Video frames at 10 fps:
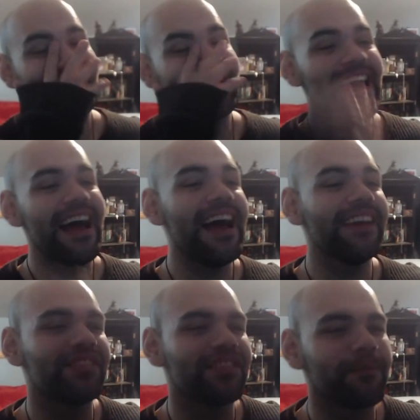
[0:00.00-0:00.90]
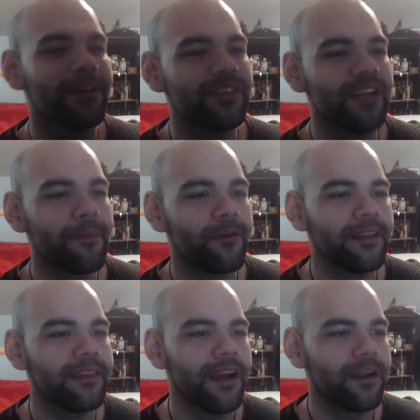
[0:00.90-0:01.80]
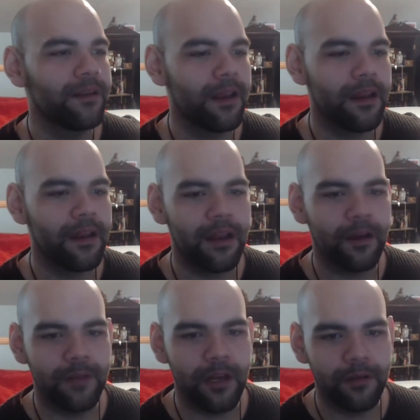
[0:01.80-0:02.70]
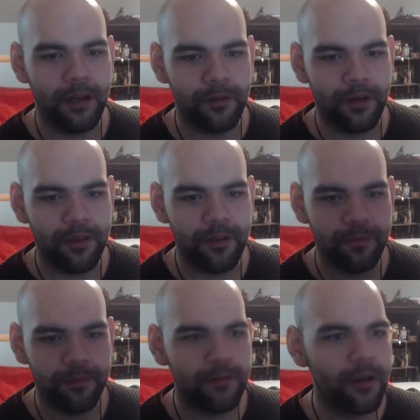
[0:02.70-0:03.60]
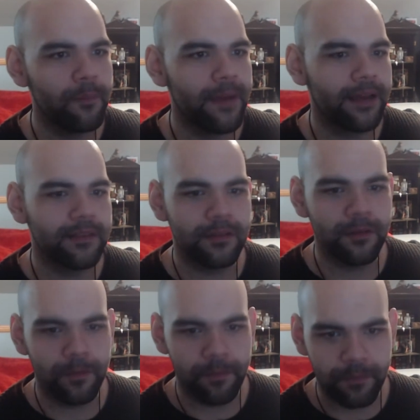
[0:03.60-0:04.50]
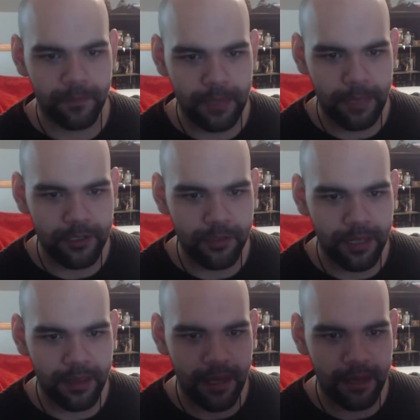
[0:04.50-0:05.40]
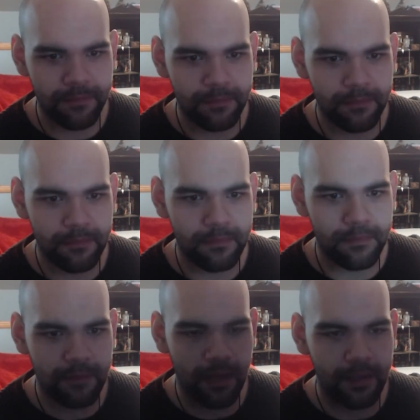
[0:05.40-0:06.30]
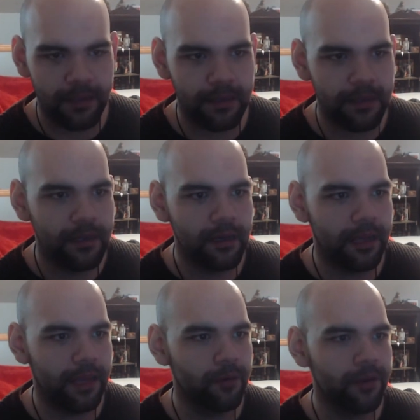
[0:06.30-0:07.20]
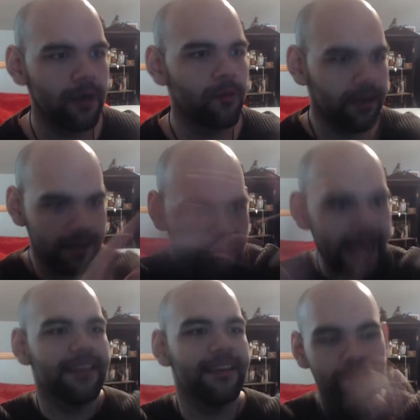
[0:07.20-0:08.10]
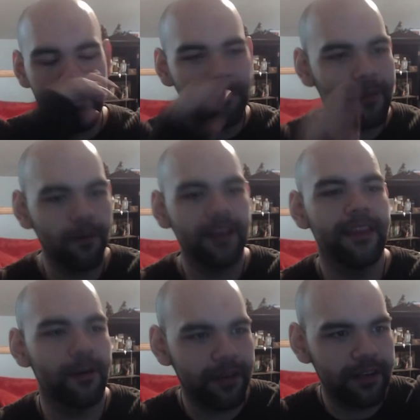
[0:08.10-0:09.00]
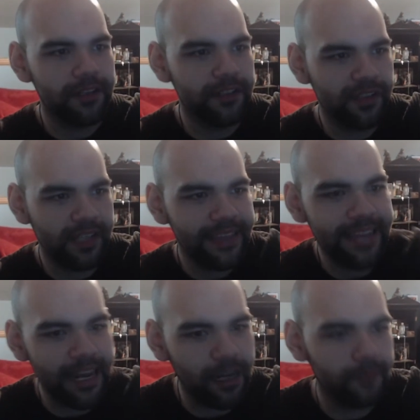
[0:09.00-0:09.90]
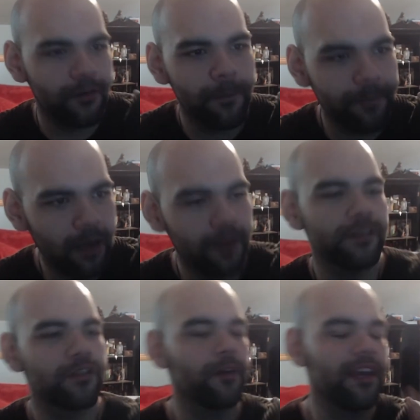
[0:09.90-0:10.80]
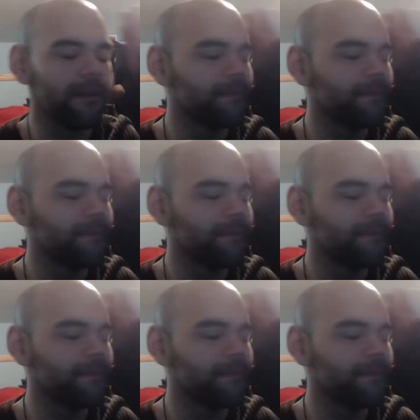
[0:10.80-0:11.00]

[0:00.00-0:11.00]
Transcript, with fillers: yes, I'm gonna stop it right there. No, no, no, no, no, no, no. You you go back to imagery that. Okay, there we go. We're gonna end it right there. We're gonna just let that hover on the screen.